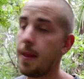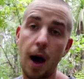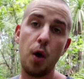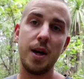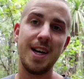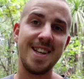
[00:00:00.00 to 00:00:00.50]

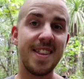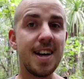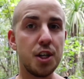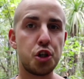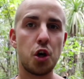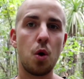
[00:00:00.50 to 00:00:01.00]
Now, in the
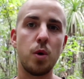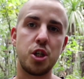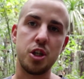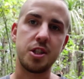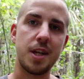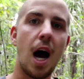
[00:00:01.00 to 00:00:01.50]
intro,
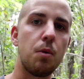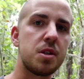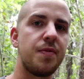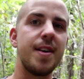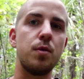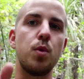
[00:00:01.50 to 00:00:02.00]
which you saw was
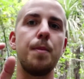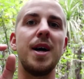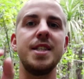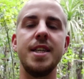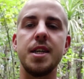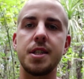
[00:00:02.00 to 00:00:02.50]
filmed with
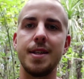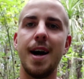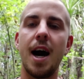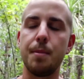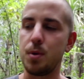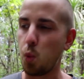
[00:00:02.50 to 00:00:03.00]
my
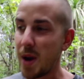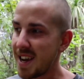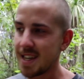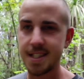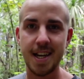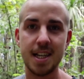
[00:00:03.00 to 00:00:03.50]
DSLR, but we
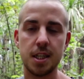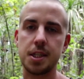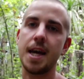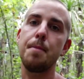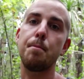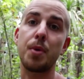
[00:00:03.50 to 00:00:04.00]
can take the
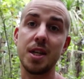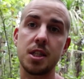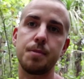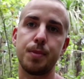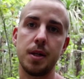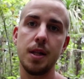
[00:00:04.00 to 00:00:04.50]
same
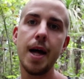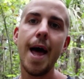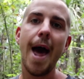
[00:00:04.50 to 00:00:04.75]
principle